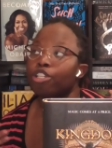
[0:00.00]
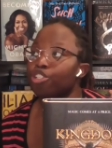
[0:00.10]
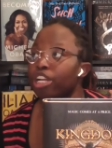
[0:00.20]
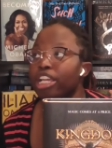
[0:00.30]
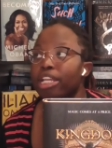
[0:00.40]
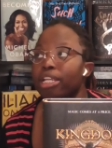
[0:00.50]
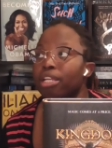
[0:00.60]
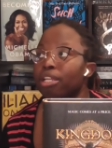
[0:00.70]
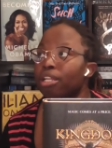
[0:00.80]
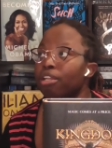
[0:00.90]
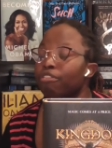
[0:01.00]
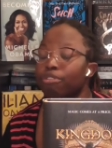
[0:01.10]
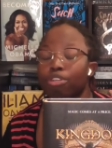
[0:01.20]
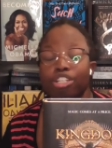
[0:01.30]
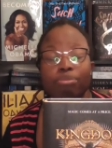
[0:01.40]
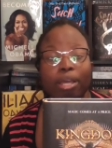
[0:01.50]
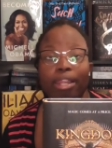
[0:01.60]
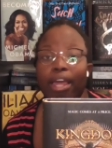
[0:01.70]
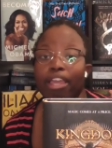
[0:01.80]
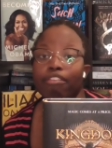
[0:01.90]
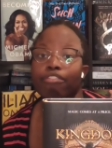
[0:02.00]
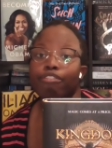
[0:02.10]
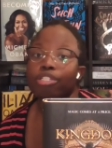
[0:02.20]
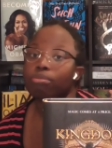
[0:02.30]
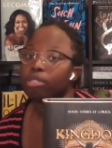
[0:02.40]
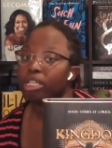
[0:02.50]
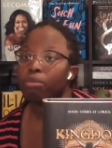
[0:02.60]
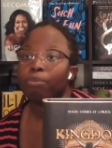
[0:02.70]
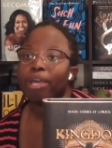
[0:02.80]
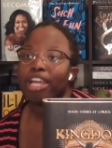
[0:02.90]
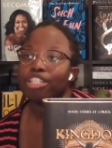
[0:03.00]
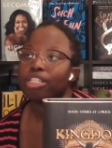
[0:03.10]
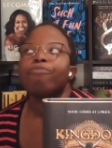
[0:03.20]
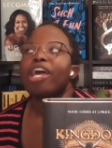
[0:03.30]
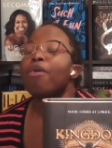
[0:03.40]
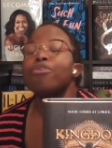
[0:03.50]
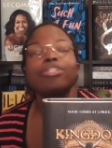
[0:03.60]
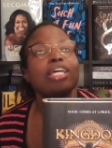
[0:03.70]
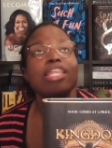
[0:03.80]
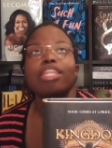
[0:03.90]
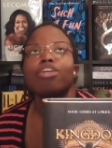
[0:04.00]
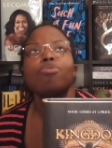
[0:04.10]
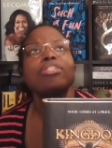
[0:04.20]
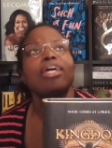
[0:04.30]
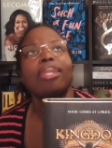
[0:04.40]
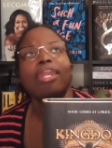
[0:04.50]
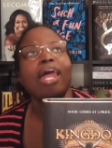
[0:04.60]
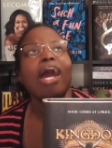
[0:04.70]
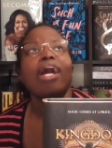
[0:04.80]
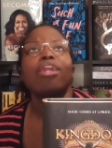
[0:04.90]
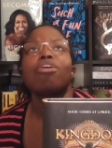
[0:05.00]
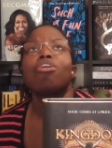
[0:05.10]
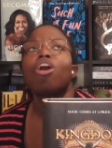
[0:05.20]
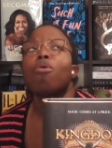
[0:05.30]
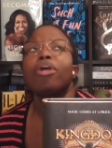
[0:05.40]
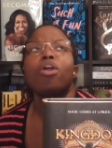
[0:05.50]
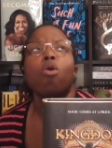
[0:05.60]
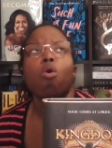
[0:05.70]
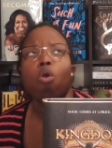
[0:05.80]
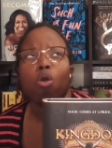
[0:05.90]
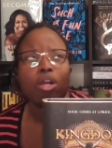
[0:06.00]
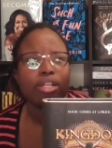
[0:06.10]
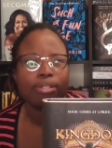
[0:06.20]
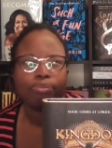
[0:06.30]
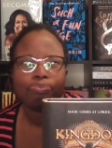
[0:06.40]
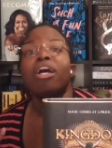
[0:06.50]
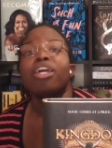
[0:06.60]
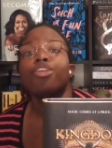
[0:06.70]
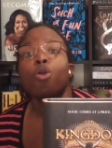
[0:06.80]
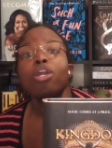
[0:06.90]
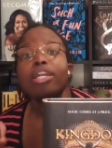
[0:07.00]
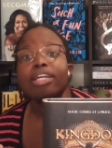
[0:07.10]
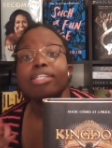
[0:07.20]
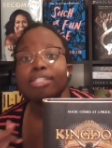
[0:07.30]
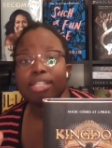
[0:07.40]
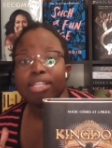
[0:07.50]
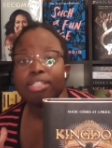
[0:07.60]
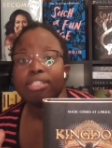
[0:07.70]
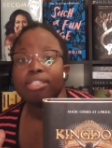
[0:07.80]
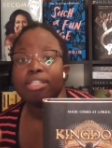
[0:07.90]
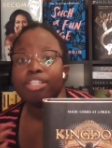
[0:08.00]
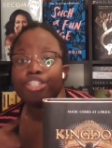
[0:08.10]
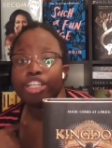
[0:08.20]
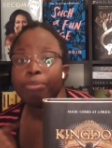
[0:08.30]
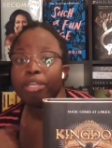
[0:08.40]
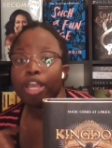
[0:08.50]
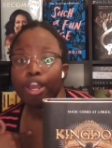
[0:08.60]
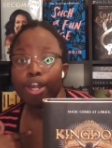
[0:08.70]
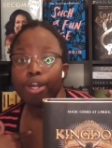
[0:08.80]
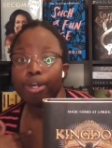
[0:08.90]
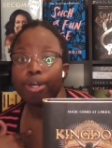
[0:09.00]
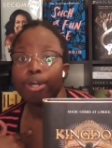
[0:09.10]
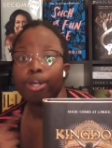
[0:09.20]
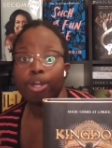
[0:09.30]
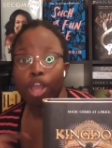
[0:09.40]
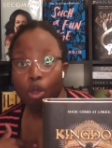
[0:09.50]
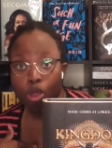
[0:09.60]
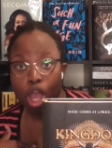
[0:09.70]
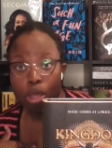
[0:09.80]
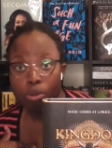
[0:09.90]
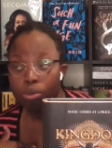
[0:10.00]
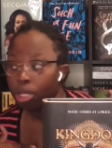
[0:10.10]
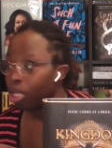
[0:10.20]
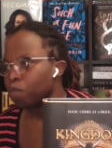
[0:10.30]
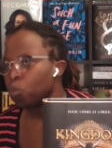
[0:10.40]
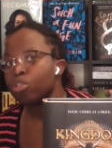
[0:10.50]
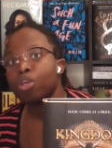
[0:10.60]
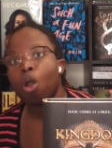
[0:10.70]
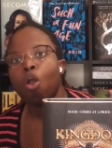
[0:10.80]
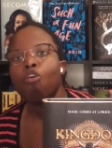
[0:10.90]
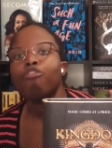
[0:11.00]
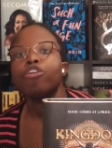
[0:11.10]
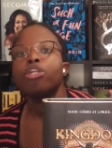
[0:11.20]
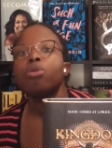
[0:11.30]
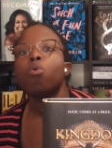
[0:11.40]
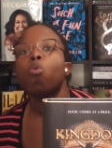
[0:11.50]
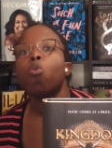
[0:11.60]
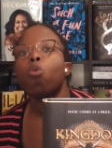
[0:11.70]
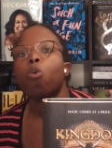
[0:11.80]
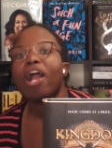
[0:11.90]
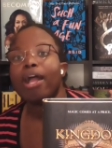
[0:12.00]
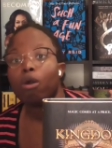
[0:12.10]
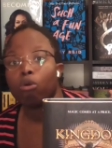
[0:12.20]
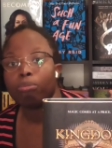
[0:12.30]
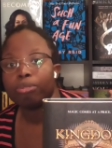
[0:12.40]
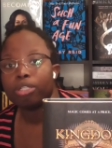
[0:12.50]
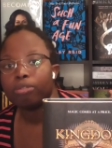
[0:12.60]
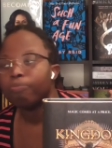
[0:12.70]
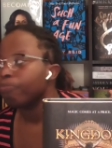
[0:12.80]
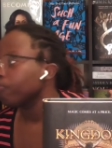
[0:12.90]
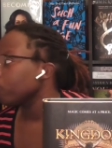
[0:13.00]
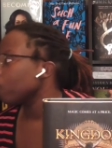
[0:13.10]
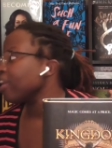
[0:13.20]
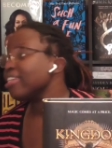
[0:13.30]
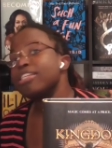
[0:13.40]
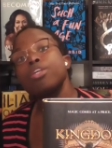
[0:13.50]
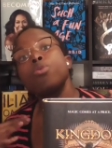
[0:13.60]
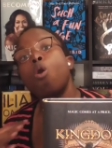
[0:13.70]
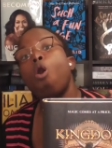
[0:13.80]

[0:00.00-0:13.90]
trade a few years of my life for some demon magic. I will say that there was a lot going on. Your good sis, she, me, her, Coco, was overwhelmed. When I tell you